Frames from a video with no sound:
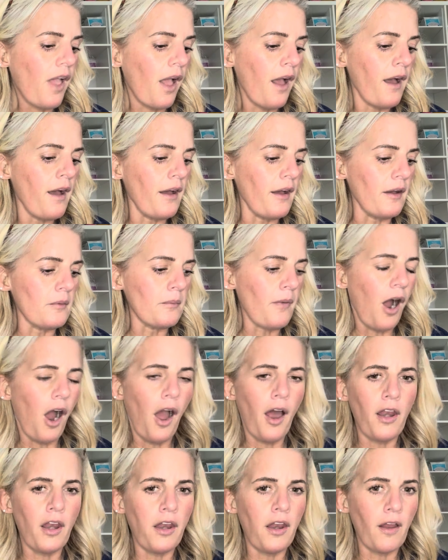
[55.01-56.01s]

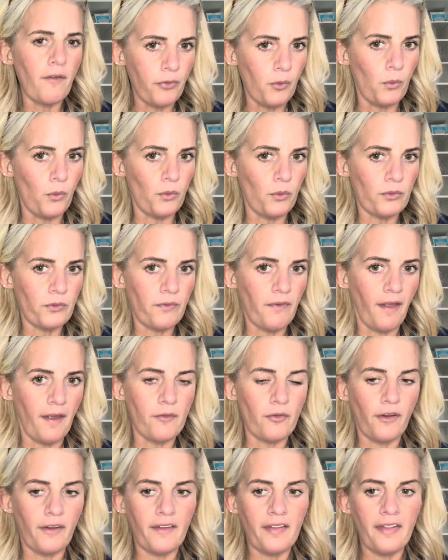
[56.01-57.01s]
I love the water
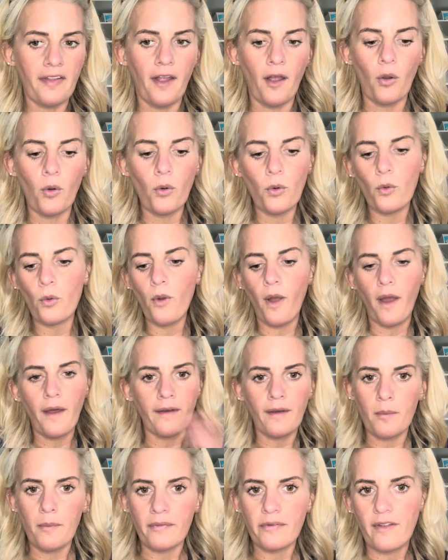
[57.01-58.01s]
flavourings. They're all
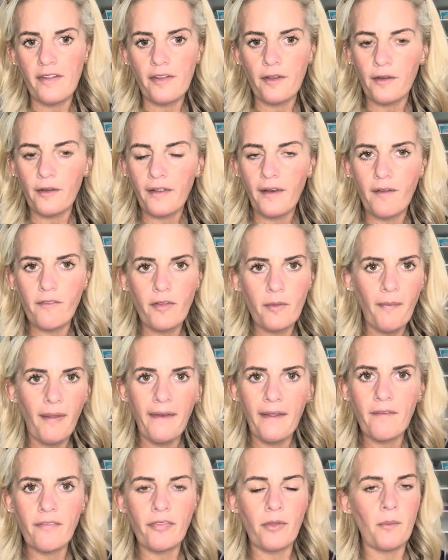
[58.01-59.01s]
unlimited, so you can have as
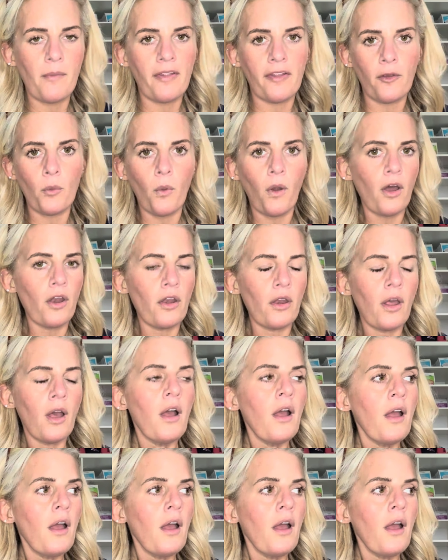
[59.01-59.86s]
many of them as you want,